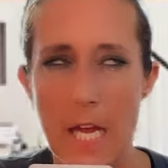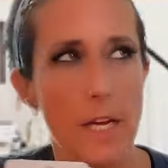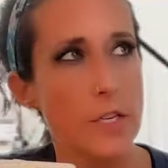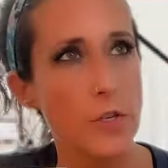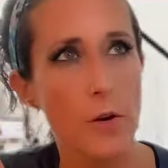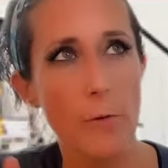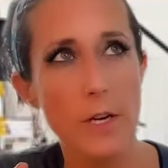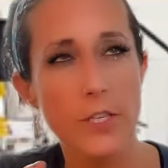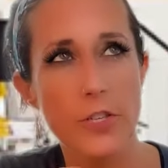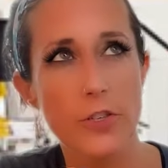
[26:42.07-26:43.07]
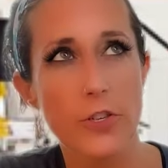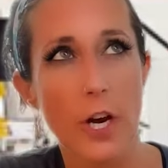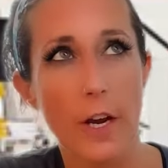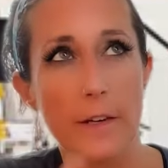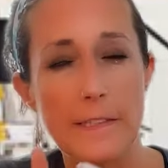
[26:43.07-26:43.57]
So I watched the
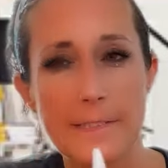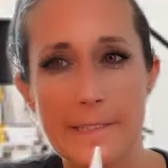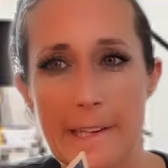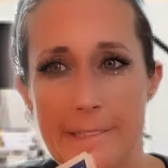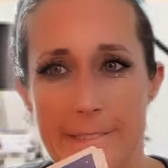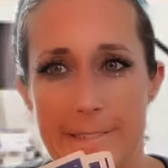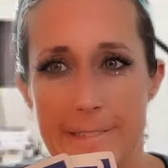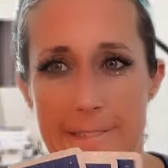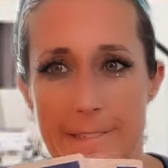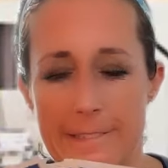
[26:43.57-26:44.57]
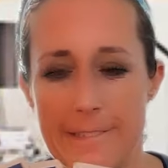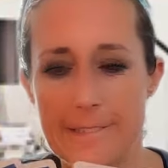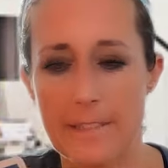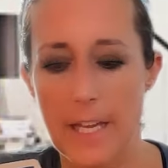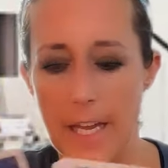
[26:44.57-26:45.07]
trial,
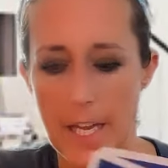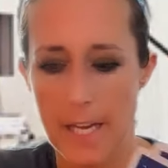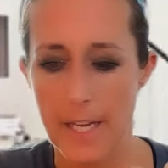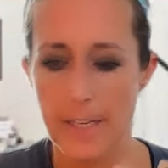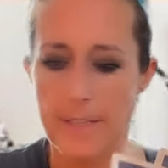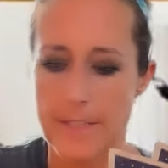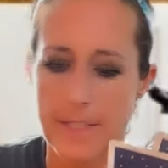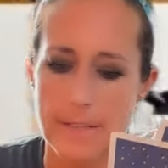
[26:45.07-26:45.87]
and